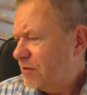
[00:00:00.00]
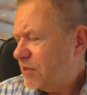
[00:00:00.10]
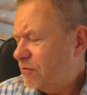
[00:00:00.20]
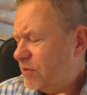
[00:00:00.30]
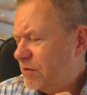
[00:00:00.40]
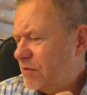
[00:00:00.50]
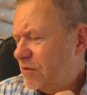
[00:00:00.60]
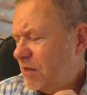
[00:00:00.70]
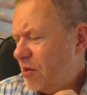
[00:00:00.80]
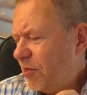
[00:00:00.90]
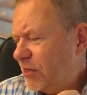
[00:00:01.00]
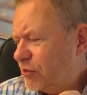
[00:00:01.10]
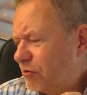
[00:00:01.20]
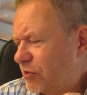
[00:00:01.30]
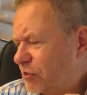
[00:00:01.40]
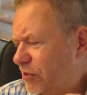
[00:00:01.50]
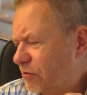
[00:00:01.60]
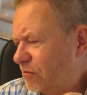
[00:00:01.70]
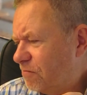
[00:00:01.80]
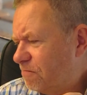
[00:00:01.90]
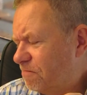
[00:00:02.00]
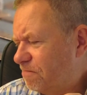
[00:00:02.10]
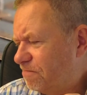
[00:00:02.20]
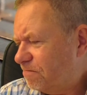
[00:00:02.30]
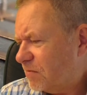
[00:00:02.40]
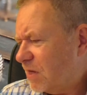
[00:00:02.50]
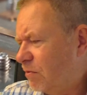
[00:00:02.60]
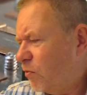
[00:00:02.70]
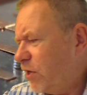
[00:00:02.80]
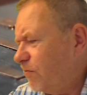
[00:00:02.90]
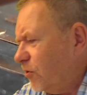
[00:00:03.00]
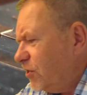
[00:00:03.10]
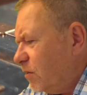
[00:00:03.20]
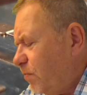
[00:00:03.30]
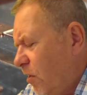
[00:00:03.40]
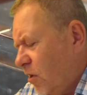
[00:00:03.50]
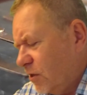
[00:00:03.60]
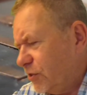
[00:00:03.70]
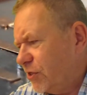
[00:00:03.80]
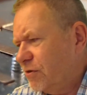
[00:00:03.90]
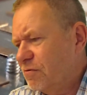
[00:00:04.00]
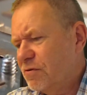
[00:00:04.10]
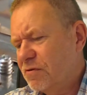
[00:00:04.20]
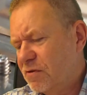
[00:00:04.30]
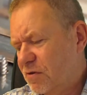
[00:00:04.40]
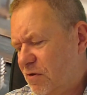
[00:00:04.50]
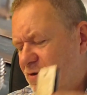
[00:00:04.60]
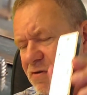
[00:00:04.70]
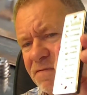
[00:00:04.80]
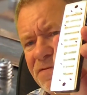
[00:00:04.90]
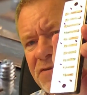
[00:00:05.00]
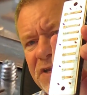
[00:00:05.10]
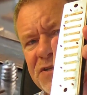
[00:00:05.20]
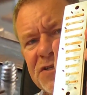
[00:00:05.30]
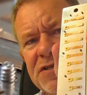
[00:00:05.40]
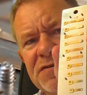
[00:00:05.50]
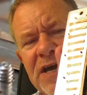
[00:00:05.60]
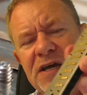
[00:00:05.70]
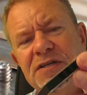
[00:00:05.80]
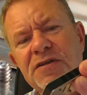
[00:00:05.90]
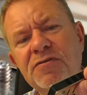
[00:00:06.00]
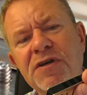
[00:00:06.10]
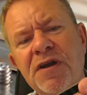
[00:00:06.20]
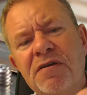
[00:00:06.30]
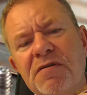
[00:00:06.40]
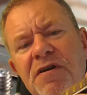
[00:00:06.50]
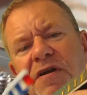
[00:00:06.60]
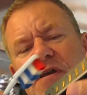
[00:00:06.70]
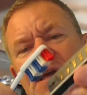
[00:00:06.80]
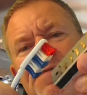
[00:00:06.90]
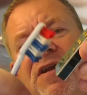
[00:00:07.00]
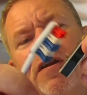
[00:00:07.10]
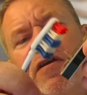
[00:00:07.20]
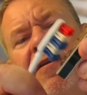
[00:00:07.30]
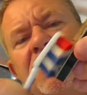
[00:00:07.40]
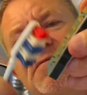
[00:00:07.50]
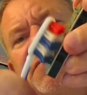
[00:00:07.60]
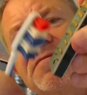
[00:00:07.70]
So the other things you can do, I mean, when you've got it apart, if you need to do that, you can give it a little